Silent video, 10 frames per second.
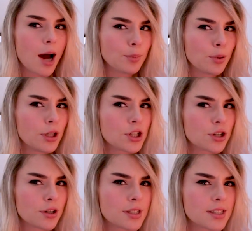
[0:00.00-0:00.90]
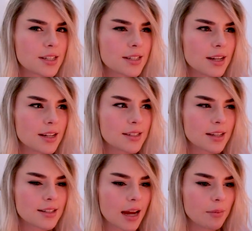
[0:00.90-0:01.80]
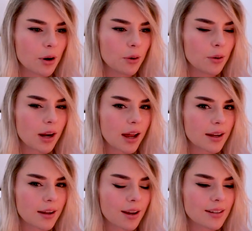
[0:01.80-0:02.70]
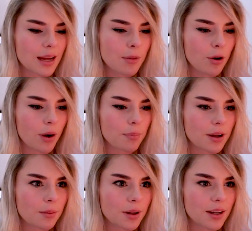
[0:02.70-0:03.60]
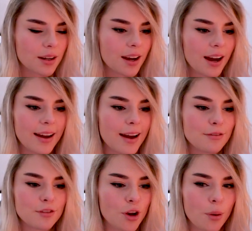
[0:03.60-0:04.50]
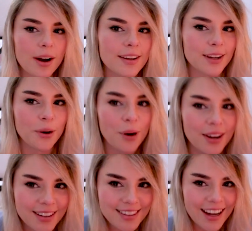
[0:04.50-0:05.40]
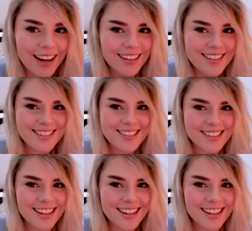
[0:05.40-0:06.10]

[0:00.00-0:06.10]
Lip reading: I'm pretty sure it's a demo weapon, but I have no idea what it does.